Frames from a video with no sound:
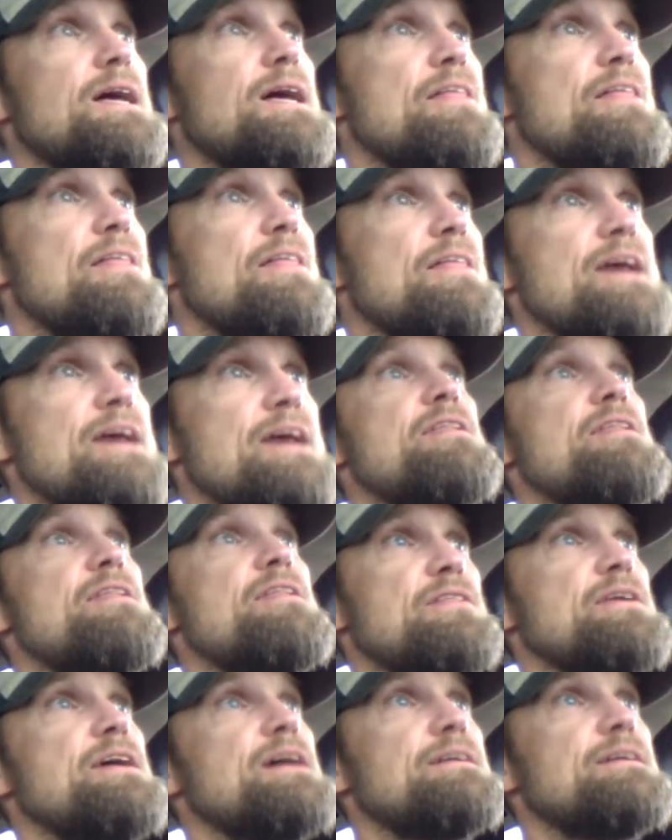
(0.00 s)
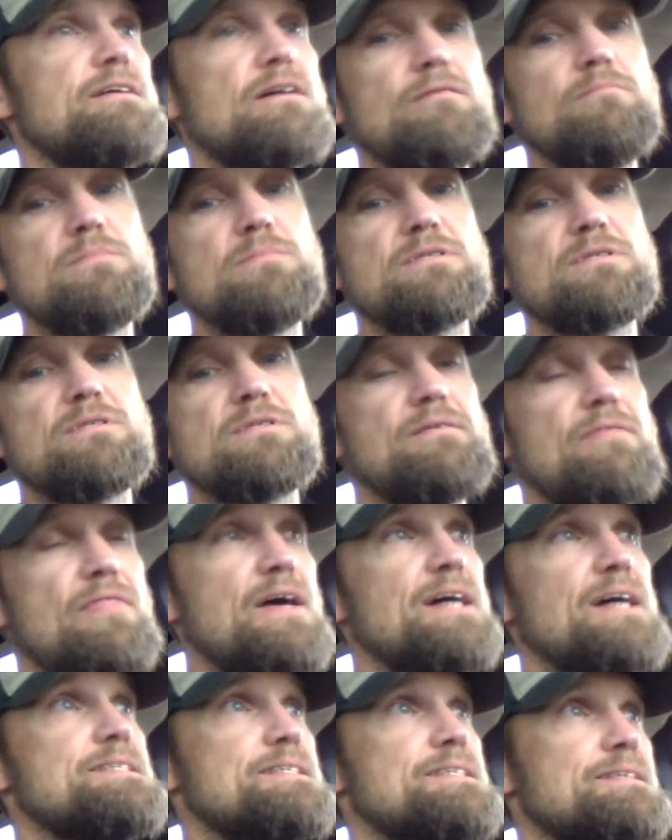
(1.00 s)
and then the end comes.
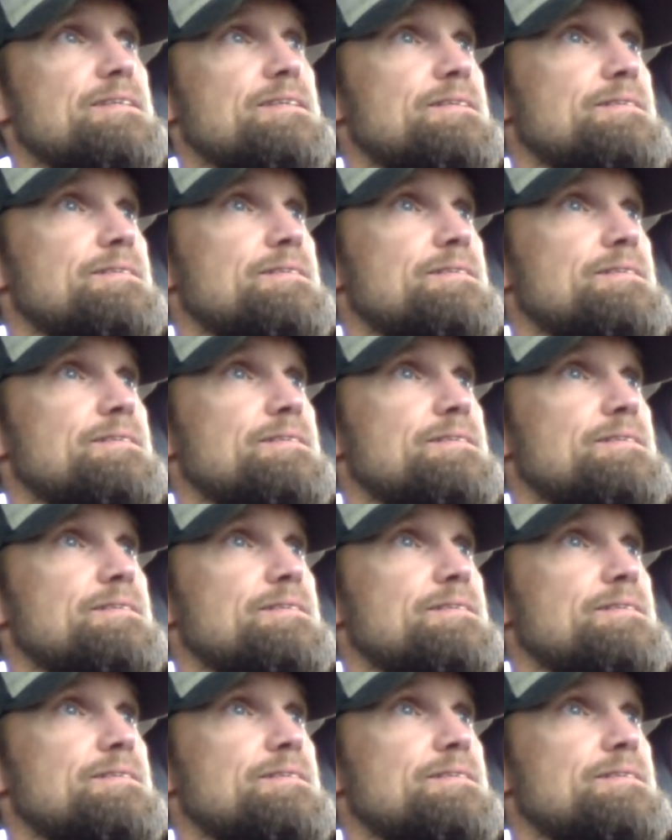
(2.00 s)
That's